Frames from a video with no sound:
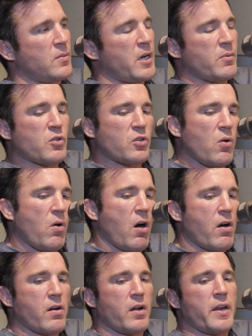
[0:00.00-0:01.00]
And I'm so
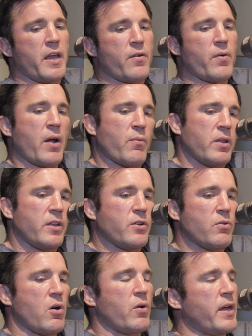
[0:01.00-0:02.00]
hard on Henry. I really
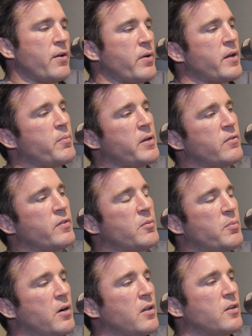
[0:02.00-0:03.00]
do owe Henry a bit of an
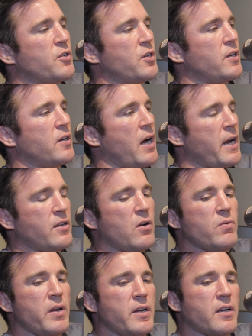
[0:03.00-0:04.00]
apology. I
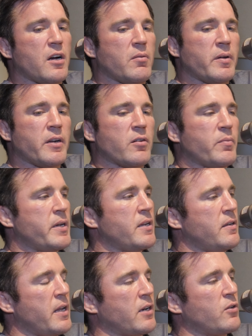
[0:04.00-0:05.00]
don't need to come on here and be a
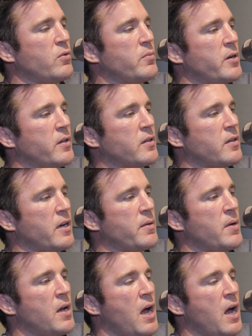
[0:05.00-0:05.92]
dick to him all the time.